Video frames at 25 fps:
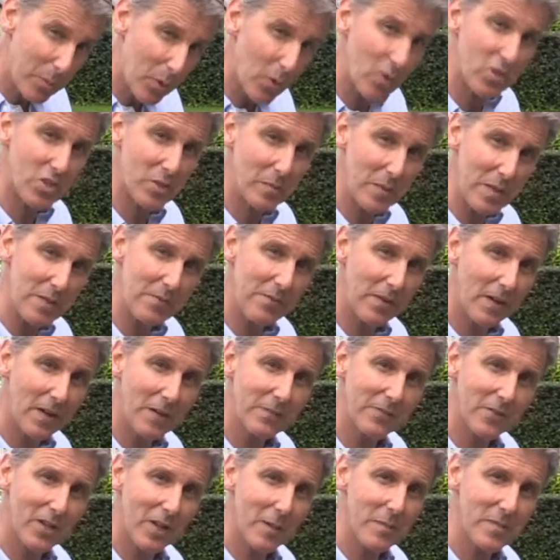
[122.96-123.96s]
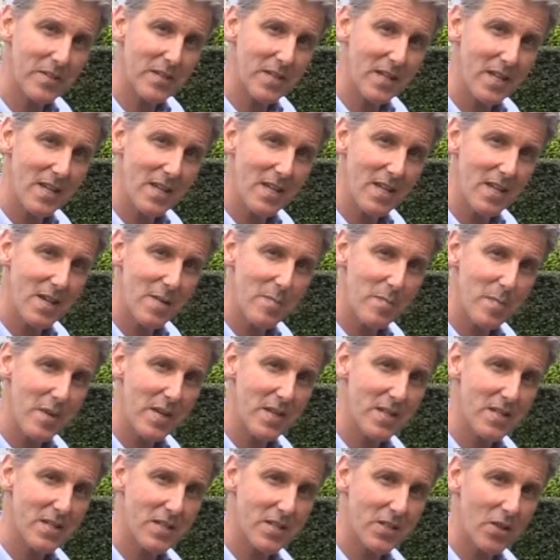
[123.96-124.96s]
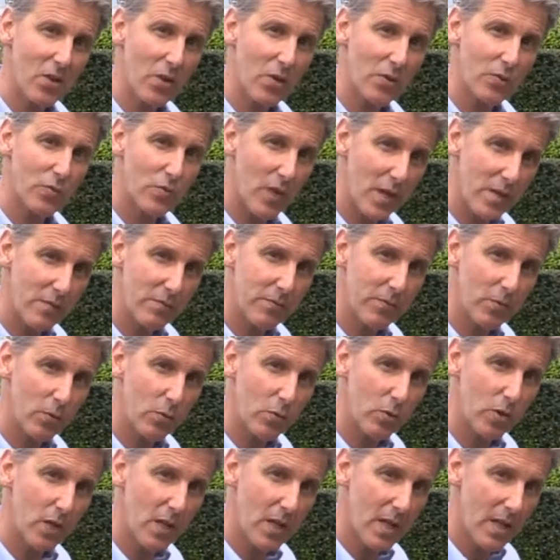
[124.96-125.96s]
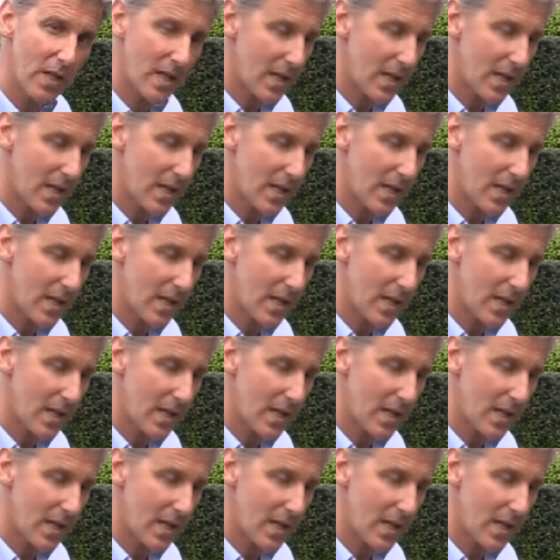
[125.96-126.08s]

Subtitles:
approximately 5 times a year based on rainfall,